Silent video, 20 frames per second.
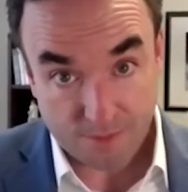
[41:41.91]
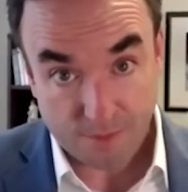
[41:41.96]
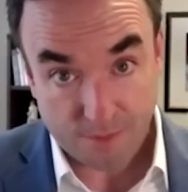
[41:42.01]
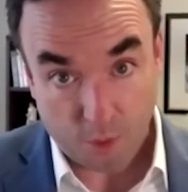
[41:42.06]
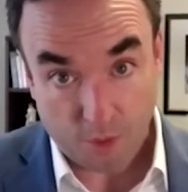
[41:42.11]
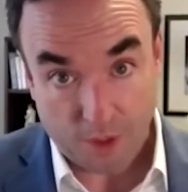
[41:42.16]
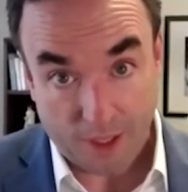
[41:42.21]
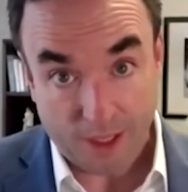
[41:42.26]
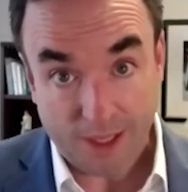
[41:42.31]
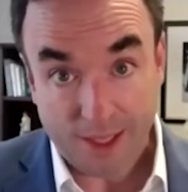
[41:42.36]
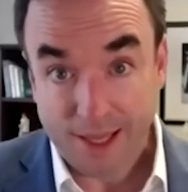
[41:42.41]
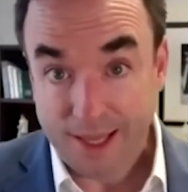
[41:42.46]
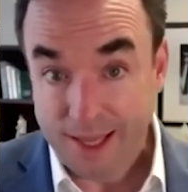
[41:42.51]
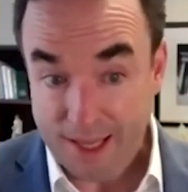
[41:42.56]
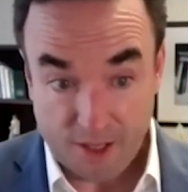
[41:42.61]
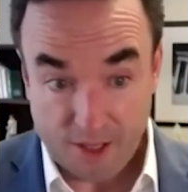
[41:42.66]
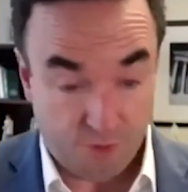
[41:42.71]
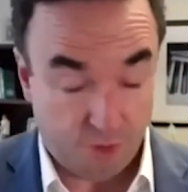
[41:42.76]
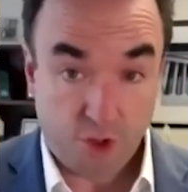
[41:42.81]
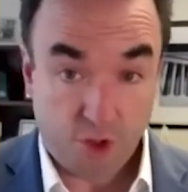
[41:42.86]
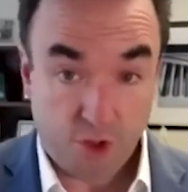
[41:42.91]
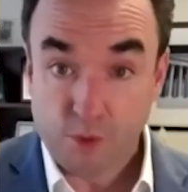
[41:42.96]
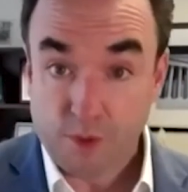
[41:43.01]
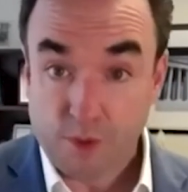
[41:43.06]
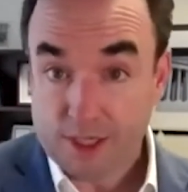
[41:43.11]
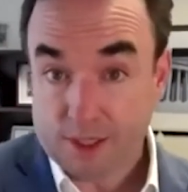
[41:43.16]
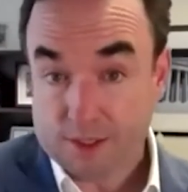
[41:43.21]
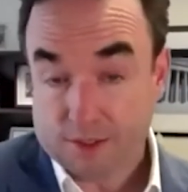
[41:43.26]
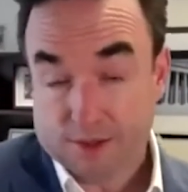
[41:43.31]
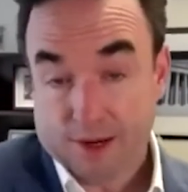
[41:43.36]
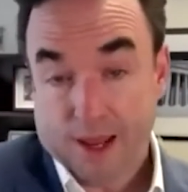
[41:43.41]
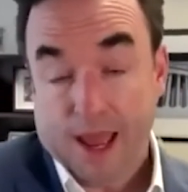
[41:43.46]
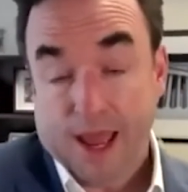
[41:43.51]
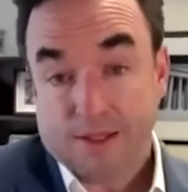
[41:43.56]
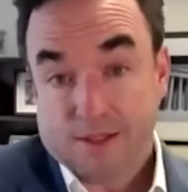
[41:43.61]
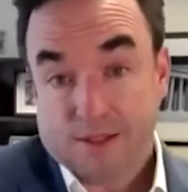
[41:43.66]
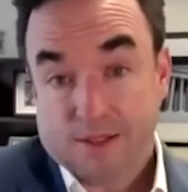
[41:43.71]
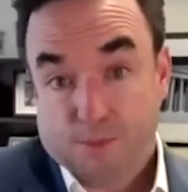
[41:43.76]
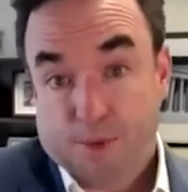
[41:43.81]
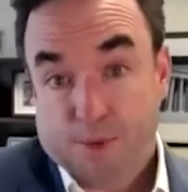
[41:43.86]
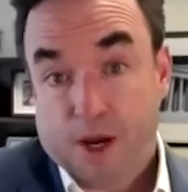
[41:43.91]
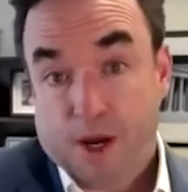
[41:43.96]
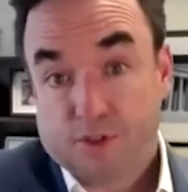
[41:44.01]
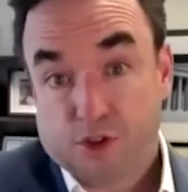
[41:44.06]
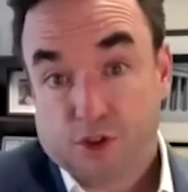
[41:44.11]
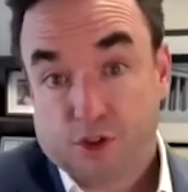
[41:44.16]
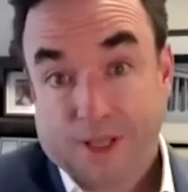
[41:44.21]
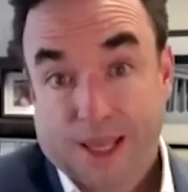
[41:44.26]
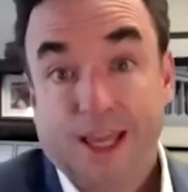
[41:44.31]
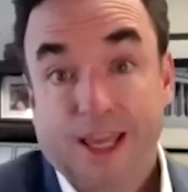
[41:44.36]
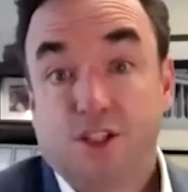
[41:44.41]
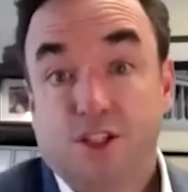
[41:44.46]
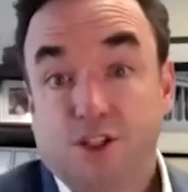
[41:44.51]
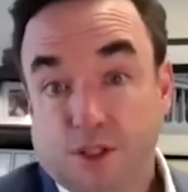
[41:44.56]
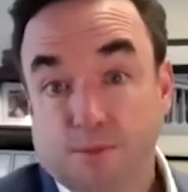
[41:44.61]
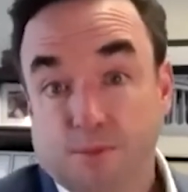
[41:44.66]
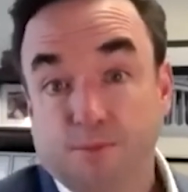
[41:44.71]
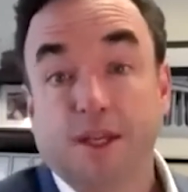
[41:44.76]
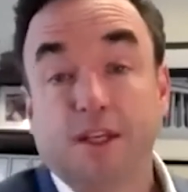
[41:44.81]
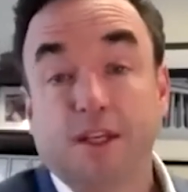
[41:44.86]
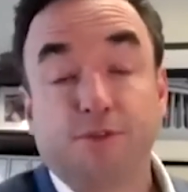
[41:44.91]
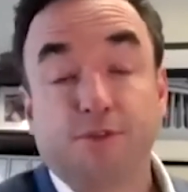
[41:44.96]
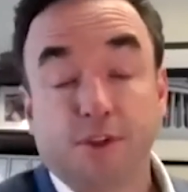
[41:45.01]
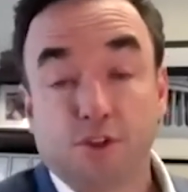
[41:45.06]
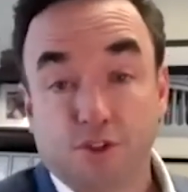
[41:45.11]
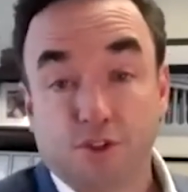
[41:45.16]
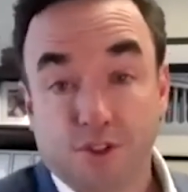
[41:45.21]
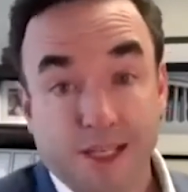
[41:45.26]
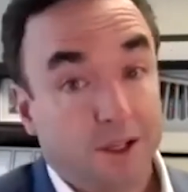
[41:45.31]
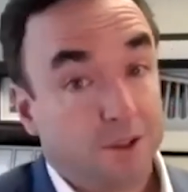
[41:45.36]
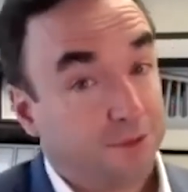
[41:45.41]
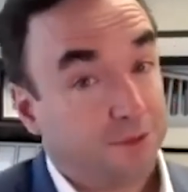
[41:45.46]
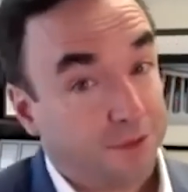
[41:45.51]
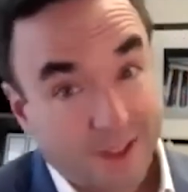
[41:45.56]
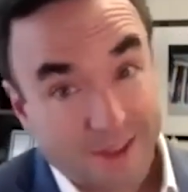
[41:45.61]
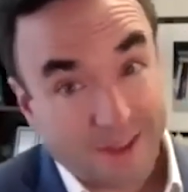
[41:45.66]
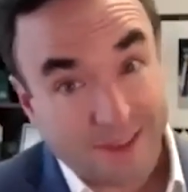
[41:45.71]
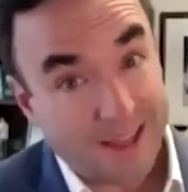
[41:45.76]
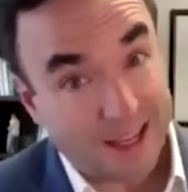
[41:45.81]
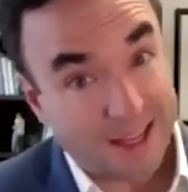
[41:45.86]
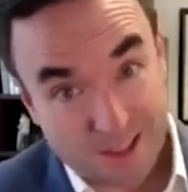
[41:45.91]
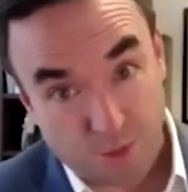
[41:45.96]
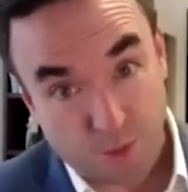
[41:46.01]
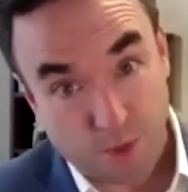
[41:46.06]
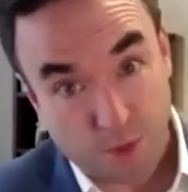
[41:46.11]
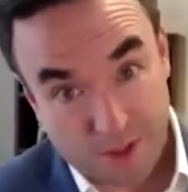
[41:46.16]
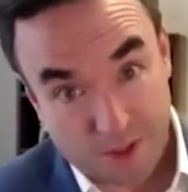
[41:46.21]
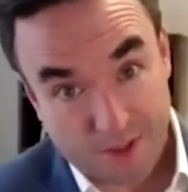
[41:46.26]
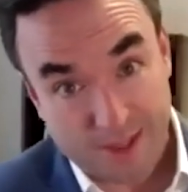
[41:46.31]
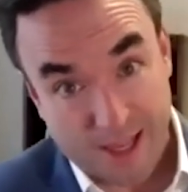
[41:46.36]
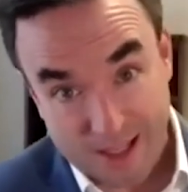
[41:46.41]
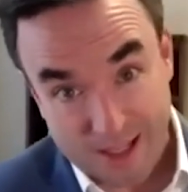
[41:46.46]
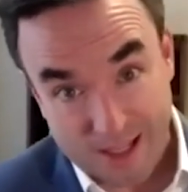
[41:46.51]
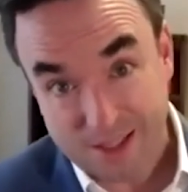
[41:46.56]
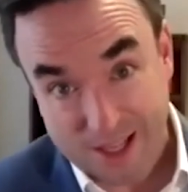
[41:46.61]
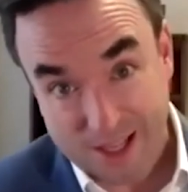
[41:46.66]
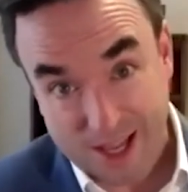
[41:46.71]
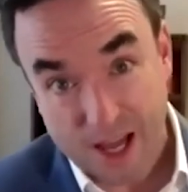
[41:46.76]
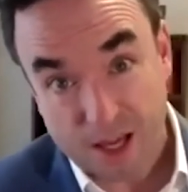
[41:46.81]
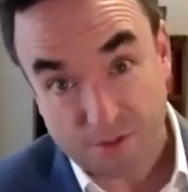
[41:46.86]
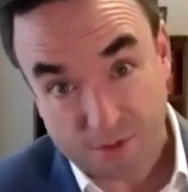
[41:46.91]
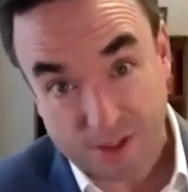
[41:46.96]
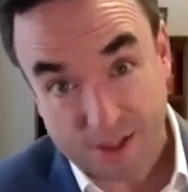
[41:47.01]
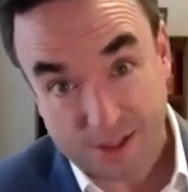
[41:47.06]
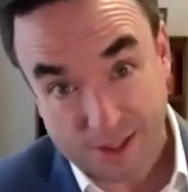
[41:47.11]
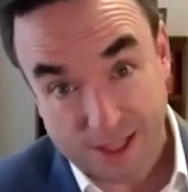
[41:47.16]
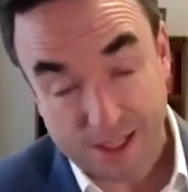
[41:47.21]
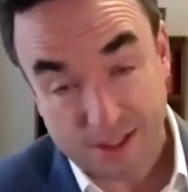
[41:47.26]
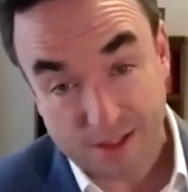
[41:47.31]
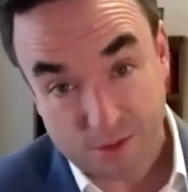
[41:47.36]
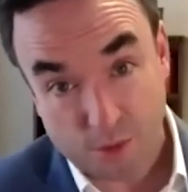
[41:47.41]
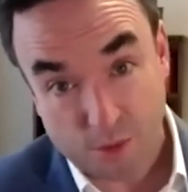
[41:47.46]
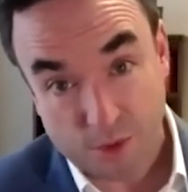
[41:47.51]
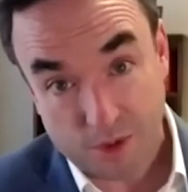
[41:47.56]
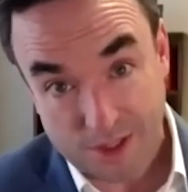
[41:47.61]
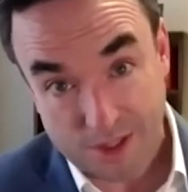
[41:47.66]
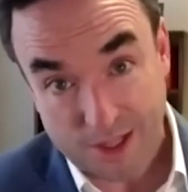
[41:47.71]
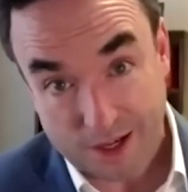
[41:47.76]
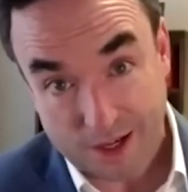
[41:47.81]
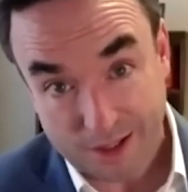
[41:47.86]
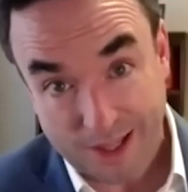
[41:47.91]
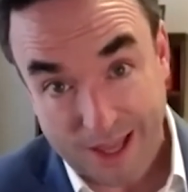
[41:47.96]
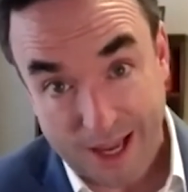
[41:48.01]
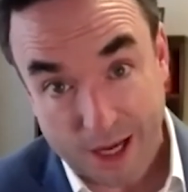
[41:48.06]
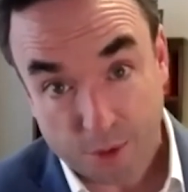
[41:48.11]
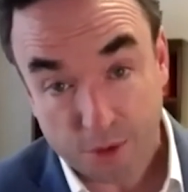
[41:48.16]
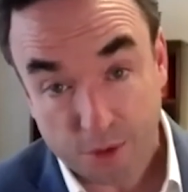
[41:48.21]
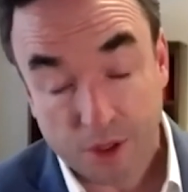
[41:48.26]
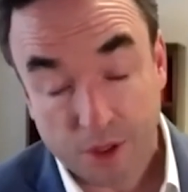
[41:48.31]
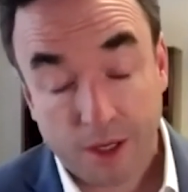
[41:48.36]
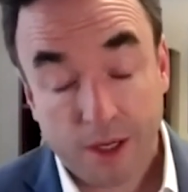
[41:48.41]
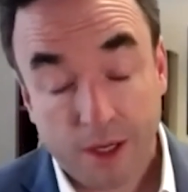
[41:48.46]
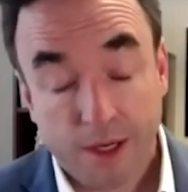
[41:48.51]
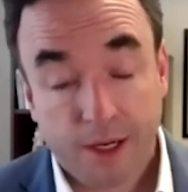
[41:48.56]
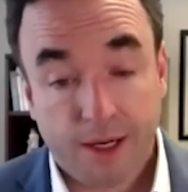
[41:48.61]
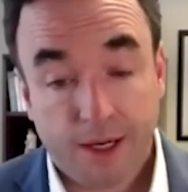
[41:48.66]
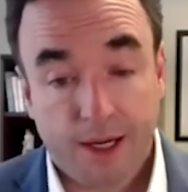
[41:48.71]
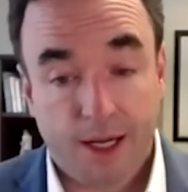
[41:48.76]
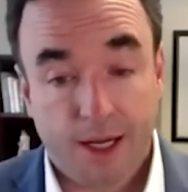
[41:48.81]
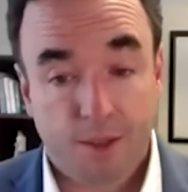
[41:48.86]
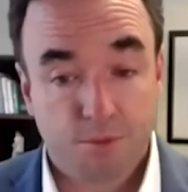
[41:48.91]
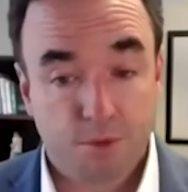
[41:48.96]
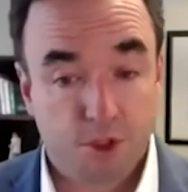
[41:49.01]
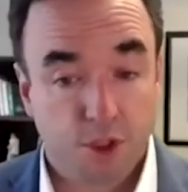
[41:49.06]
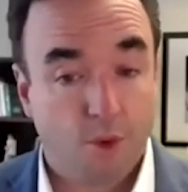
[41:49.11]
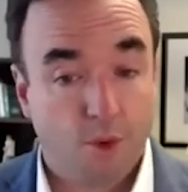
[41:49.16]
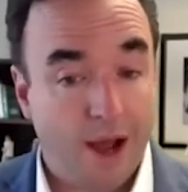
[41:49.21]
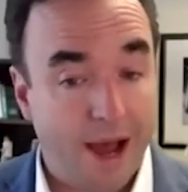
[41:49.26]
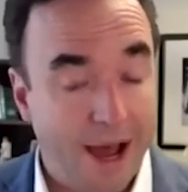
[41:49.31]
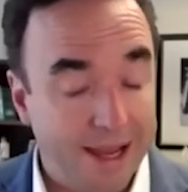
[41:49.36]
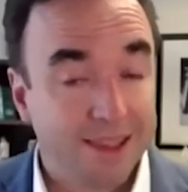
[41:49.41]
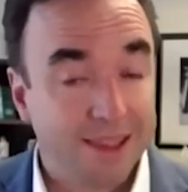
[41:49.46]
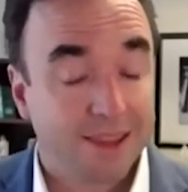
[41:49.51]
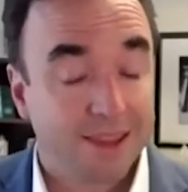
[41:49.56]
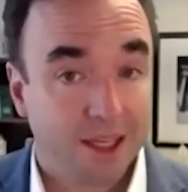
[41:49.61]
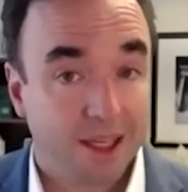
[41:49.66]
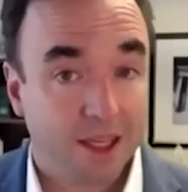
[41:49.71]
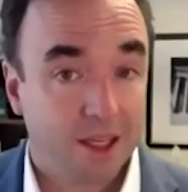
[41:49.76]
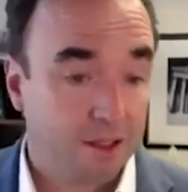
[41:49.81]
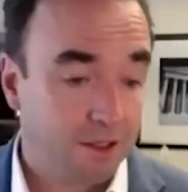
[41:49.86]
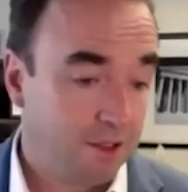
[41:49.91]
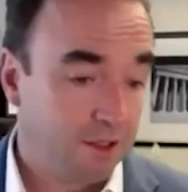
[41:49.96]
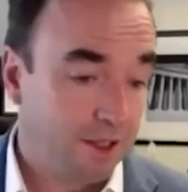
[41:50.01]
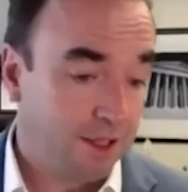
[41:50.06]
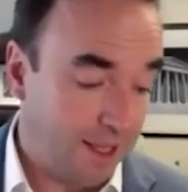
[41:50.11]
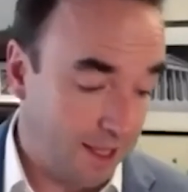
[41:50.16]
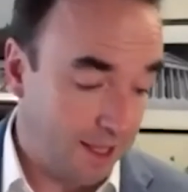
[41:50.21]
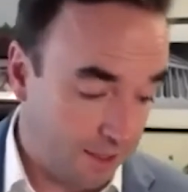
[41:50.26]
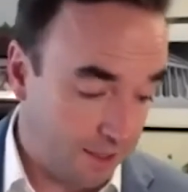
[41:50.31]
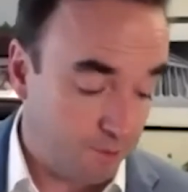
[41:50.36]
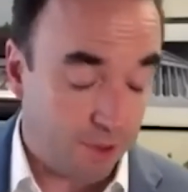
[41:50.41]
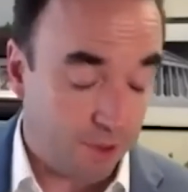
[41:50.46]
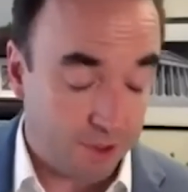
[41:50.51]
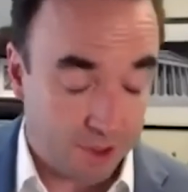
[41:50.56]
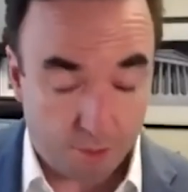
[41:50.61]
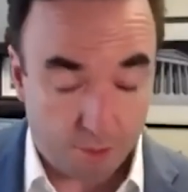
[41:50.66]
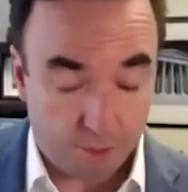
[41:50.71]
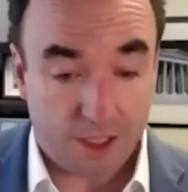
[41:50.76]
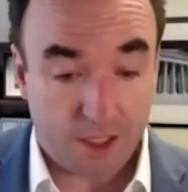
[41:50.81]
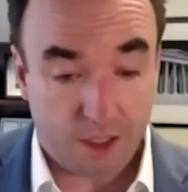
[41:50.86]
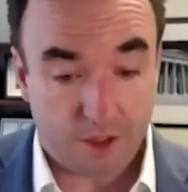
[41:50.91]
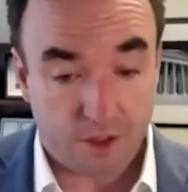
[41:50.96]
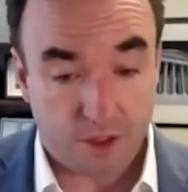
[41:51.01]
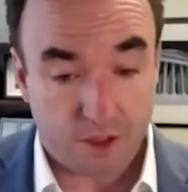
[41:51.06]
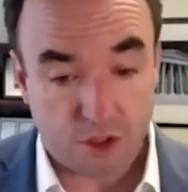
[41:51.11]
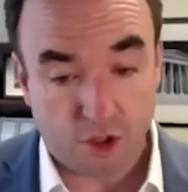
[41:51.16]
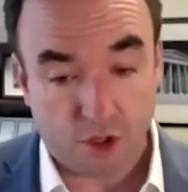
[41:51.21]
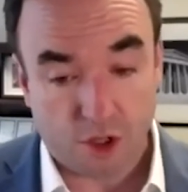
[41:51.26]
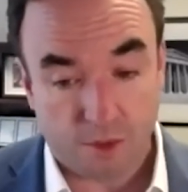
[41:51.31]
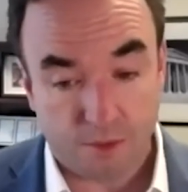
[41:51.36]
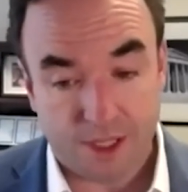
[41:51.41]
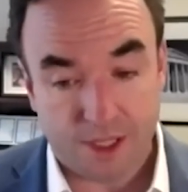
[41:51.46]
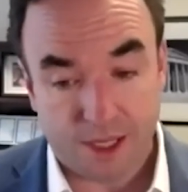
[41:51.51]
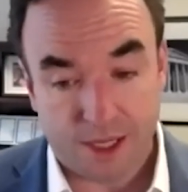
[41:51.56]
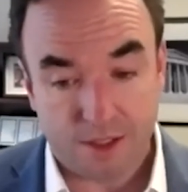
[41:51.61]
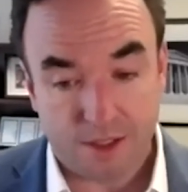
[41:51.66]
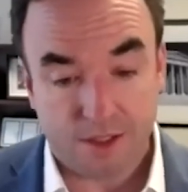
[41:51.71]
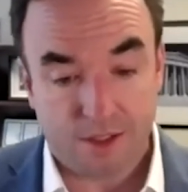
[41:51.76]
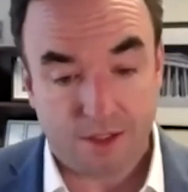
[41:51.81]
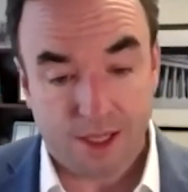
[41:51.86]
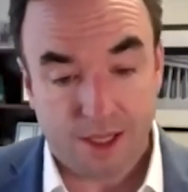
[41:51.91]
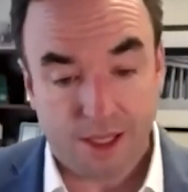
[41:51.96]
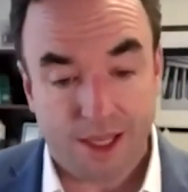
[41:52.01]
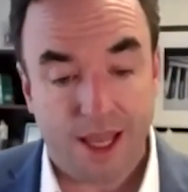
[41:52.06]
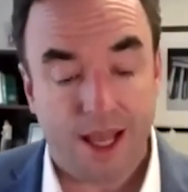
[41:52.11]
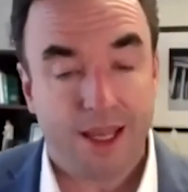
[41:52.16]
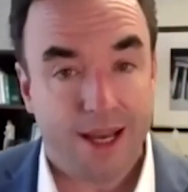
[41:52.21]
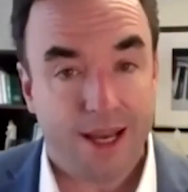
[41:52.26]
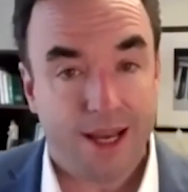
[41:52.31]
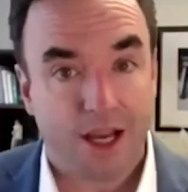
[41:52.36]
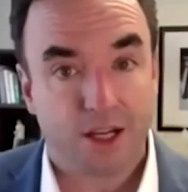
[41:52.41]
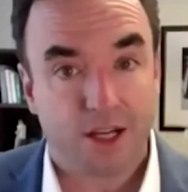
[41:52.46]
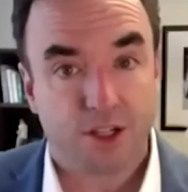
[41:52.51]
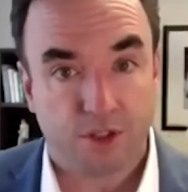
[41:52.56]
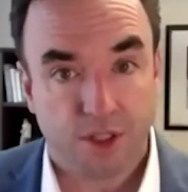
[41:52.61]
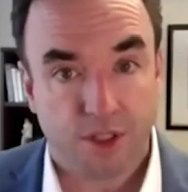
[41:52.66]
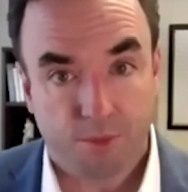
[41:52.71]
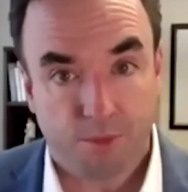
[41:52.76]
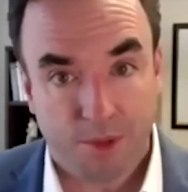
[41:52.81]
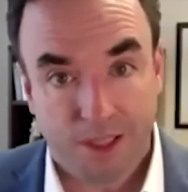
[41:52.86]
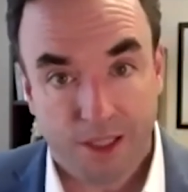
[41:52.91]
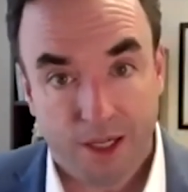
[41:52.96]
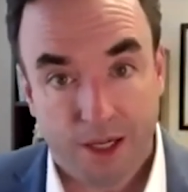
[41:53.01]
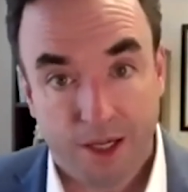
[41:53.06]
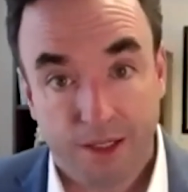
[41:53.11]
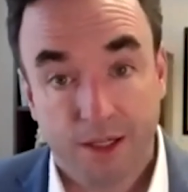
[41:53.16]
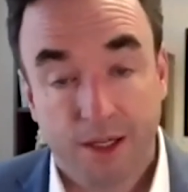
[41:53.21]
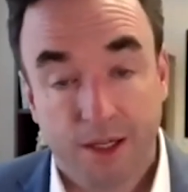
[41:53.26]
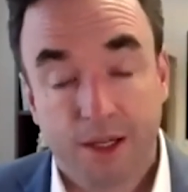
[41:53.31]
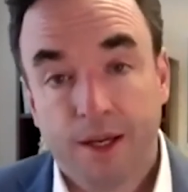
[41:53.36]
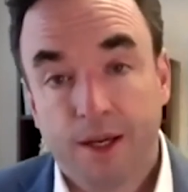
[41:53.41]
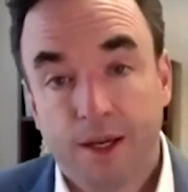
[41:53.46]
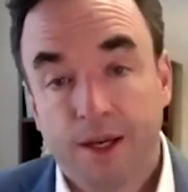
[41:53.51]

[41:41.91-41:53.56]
Okay. If you're doing it as the power of attorney agent to benefit yourself, then that's the conflict. That's what's not allowed. So I think, again, but depending on the circumstances, it can actually be done.